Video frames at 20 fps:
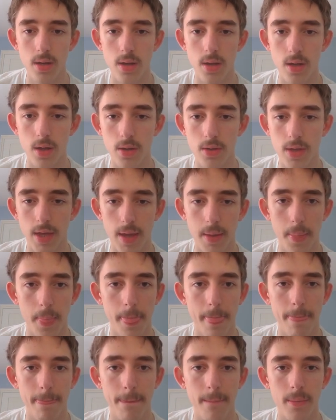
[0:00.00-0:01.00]
Okay,
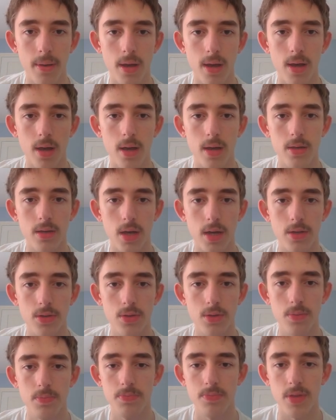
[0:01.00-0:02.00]
I
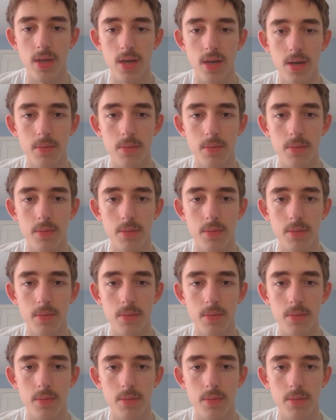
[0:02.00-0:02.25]
do think